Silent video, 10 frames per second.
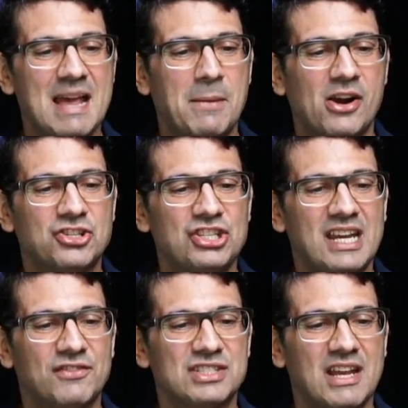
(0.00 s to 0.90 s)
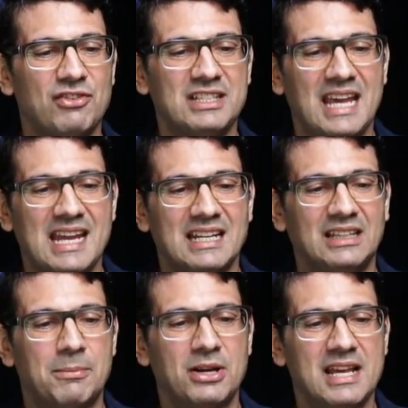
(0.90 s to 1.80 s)
MRGF78,
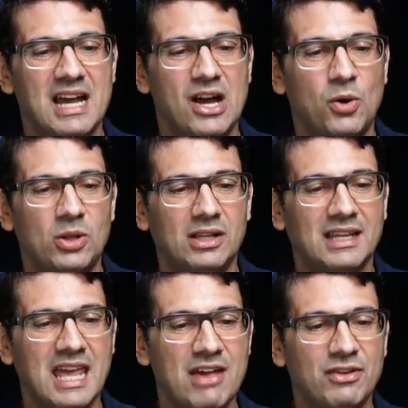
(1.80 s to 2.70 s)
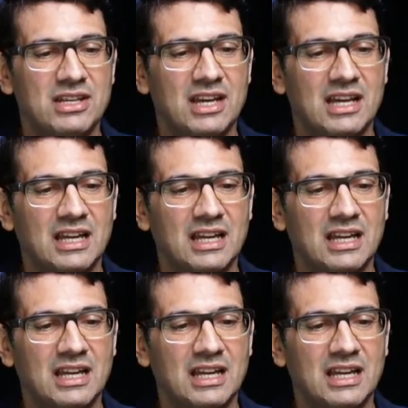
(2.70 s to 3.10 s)
Liberty Howell, Kevin